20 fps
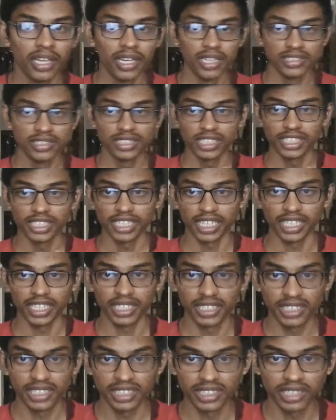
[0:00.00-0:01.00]

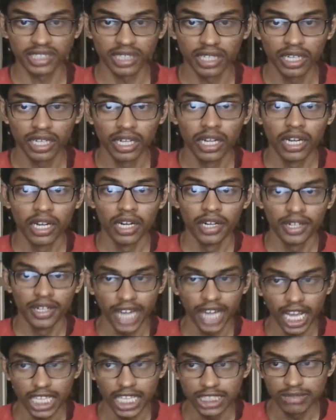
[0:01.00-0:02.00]
It is a
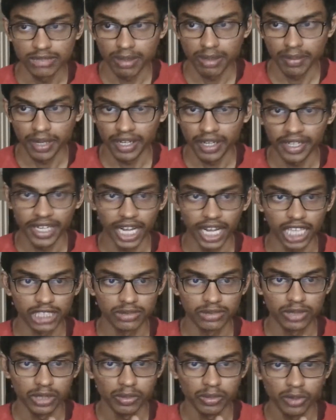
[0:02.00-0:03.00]
transmembrane
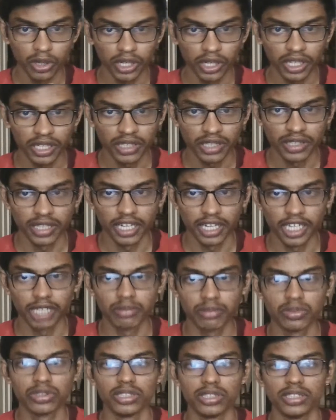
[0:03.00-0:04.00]
transport protein that
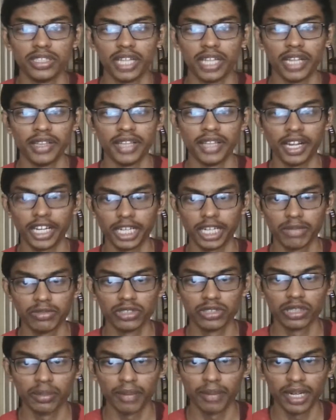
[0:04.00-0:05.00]
removes
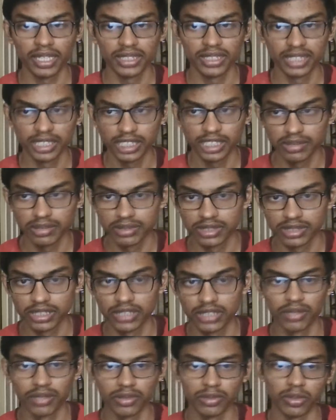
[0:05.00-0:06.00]
the medicinal
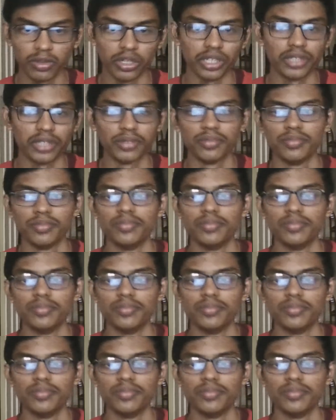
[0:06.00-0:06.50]
substances from the body.